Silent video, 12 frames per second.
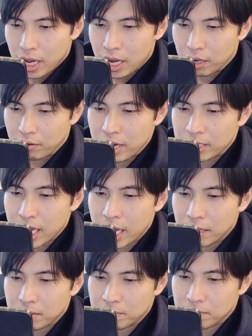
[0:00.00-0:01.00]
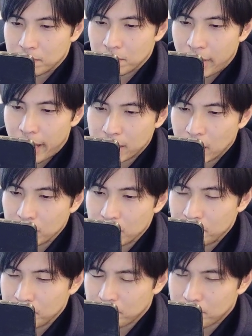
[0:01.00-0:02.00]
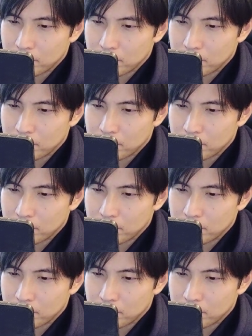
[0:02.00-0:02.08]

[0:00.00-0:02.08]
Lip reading: And Gray said, "Hey, Santi.